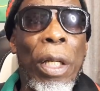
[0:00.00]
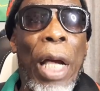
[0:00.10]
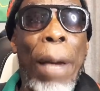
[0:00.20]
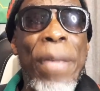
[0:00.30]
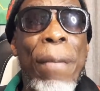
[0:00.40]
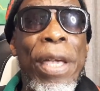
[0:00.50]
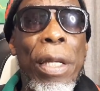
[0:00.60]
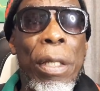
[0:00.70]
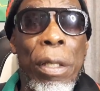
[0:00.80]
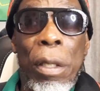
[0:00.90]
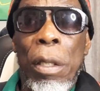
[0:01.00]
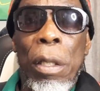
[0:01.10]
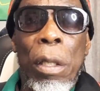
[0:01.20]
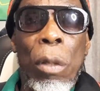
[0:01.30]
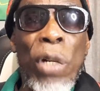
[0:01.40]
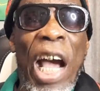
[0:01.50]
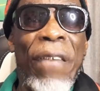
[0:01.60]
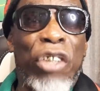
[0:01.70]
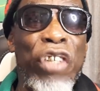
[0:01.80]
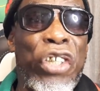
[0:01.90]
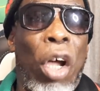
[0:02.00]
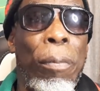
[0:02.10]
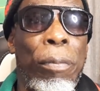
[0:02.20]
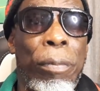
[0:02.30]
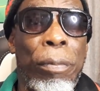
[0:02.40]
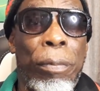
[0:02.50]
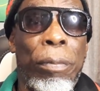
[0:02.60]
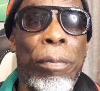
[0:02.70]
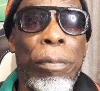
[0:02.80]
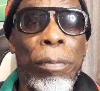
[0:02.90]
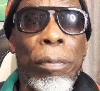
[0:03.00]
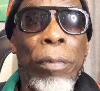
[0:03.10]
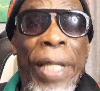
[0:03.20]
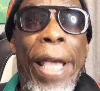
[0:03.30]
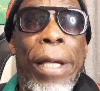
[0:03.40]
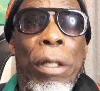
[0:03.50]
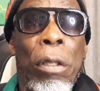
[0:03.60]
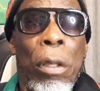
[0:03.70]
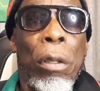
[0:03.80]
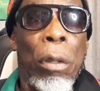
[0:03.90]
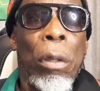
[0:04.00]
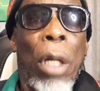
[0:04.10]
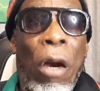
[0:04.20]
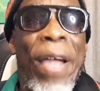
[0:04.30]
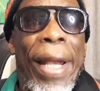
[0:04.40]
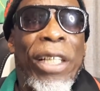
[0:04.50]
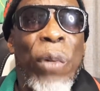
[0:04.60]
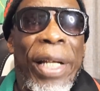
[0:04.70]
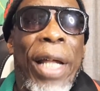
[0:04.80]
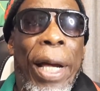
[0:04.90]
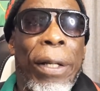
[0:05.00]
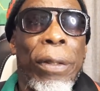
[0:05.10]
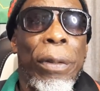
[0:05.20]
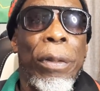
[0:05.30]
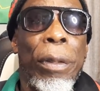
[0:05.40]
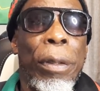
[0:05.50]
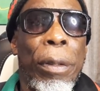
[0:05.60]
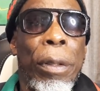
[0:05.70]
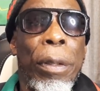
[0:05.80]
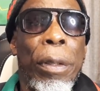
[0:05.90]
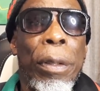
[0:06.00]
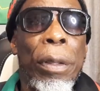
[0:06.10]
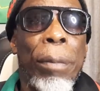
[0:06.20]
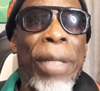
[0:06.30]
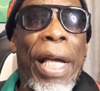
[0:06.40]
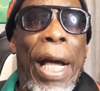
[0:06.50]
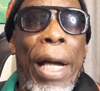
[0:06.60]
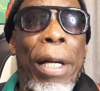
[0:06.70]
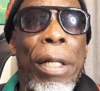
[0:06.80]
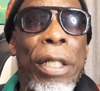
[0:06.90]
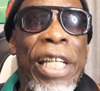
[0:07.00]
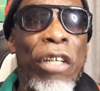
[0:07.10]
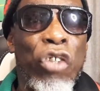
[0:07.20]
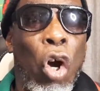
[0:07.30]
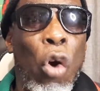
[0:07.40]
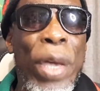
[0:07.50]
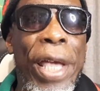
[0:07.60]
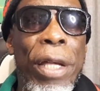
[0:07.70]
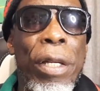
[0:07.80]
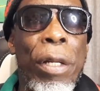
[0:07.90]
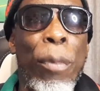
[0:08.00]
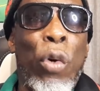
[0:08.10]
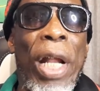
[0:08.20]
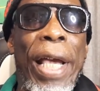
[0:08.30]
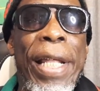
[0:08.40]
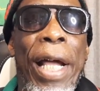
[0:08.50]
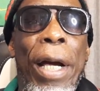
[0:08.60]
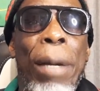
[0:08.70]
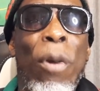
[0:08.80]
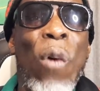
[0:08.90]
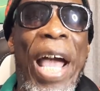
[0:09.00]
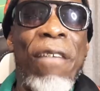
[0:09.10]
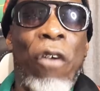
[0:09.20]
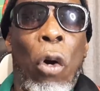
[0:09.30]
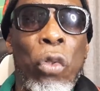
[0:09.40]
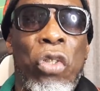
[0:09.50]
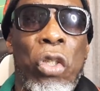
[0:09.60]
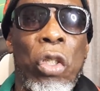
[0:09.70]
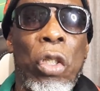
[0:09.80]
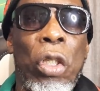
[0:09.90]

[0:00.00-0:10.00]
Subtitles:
And maybe would I have a threesome. Yeah. A reality attack. Because there's no way I could have in my wife's house